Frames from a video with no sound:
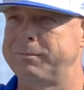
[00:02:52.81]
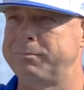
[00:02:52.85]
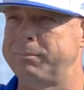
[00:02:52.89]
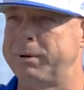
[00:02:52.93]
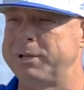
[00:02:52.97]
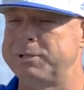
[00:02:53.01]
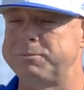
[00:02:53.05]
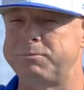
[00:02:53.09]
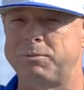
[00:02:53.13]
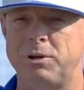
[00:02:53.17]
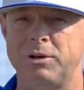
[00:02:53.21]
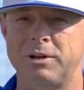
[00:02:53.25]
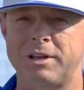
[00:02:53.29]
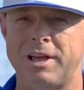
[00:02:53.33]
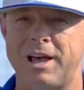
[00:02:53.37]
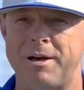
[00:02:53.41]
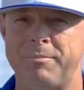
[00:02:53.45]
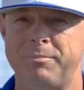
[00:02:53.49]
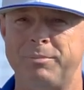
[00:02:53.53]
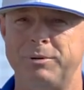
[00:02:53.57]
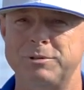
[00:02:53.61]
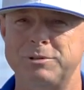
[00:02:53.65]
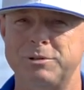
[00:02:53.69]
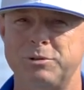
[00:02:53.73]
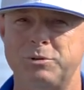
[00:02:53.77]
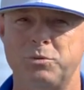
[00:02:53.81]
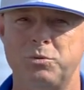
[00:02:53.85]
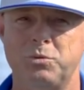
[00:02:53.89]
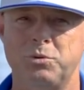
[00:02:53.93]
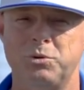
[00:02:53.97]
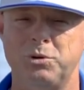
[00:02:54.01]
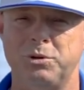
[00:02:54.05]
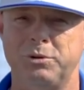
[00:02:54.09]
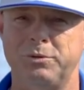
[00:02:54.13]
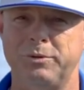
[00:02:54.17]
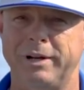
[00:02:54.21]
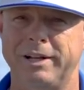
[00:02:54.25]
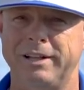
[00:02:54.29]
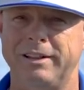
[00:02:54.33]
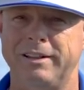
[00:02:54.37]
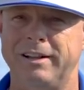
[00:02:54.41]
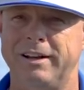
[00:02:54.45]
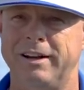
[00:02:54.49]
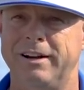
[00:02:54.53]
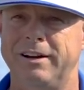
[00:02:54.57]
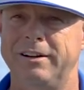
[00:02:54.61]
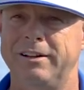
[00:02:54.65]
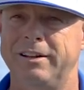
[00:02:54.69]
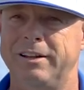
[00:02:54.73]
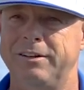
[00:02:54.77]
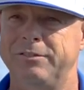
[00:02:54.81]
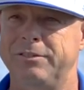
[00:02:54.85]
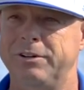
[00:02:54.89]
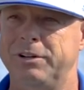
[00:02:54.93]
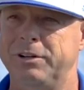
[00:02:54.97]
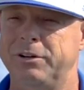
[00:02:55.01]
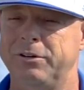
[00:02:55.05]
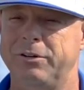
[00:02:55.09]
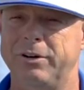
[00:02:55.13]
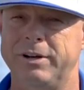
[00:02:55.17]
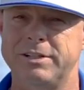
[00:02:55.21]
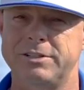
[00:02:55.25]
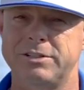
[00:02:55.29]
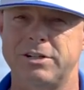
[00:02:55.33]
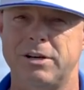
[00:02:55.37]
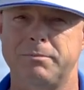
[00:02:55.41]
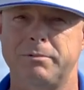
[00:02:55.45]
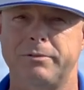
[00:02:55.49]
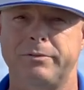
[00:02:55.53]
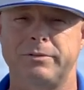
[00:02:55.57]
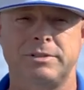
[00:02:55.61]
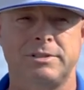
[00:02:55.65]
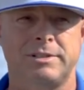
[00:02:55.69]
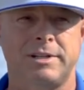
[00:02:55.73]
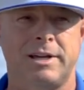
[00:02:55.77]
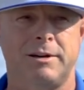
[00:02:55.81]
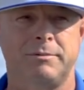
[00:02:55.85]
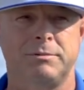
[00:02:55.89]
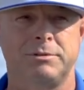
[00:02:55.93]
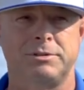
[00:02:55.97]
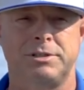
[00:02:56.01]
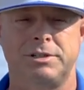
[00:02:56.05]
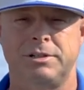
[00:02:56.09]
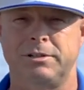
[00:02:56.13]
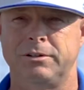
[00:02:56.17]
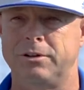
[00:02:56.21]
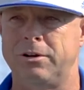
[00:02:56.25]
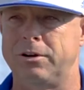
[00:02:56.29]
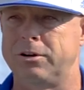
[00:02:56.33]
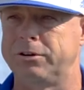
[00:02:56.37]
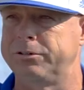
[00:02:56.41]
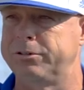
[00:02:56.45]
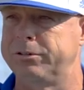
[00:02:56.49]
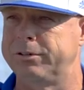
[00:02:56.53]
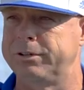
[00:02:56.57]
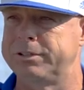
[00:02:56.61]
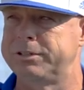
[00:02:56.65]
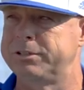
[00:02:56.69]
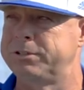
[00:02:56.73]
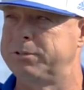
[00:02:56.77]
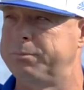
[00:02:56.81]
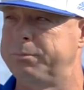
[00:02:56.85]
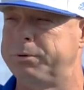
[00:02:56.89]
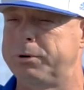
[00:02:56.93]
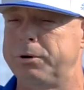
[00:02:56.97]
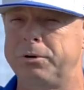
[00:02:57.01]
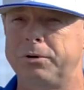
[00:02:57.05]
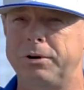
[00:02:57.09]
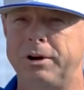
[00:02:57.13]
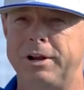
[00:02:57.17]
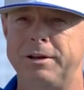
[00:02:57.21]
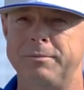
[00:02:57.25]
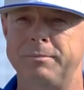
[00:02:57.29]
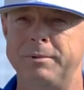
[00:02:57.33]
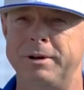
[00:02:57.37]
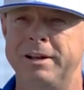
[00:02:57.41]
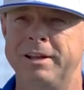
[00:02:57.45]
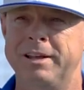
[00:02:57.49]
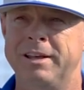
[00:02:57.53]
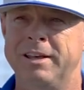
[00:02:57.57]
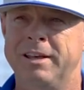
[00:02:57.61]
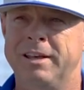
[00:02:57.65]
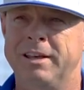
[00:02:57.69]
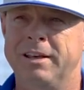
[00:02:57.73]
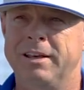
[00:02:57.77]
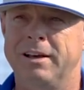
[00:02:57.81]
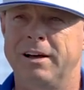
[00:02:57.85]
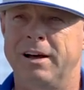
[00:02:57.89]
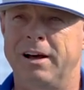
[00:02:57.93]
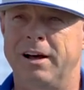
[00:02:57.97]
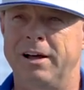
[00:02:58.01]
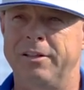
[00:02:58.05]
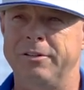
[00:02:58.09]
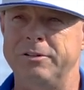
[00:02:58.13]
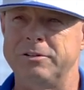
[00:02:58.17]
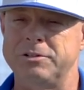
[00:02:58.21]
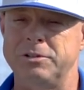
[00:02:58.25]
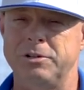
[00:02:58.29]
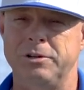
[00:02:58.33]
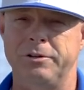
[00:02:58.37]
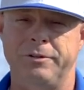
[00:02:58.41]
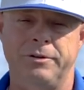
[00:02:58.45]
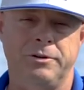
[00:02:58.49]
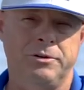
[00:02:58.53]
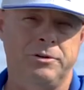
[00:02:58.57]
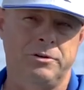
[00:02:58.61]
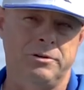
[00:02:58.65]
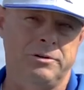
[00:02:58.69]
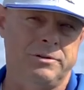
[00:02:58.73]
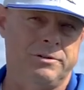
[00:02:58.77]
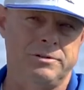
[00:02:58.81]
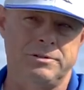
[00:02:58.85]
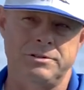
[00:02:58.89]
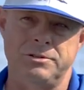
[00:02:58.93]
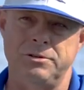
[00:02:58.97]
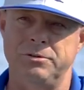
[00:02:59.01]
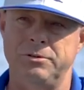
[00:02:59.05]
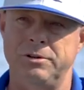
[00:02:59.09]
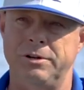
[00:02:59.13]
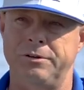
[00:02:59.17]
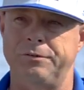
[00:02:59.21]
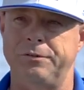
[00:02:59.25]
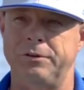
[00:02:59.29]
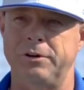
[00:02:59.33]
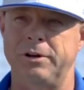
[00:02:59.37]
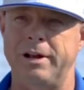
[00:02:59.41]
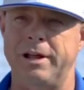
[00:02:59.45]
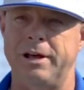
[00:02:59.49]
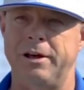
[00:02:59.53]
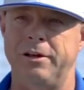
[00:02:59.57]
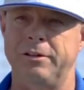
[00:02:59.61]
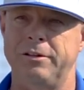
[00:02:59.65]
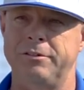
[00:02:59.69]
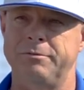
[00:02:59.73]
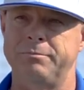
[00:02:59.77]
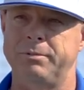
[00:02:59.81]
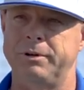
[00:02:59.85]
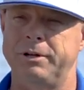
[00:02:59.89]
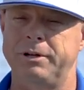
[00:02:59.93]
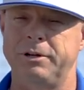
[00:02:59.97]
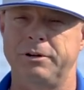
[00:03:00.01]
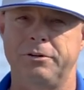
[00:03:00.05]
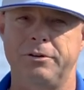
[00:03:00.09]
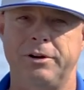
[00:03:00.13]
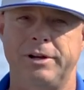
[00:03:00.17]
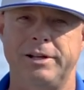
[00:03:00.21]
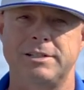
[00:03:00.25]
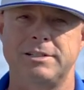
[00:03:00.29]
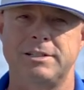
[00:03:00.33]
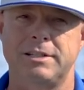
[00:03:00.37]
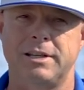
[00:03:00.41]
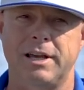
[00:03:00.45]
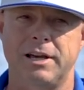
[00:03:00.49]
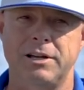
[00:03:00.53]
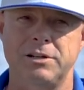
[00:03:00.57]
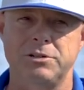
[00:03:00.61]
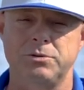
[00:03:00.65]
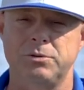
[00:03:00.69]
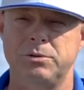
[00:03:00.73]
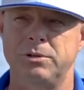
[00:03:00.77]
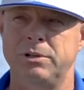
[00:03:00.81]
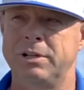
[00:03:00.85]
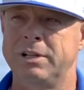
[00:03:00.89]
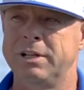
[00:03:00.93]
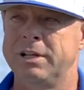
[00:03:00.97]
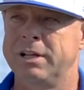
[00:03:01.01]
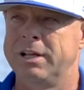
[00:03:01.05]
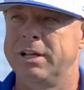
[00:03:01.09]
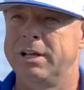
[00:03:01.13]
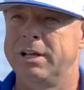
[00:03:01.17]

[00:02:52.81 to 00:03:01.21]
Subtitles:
baseball capitals of the world right there, and they've done a great job of establishing a long traditional program. And there's no different now. They've played a great schedule.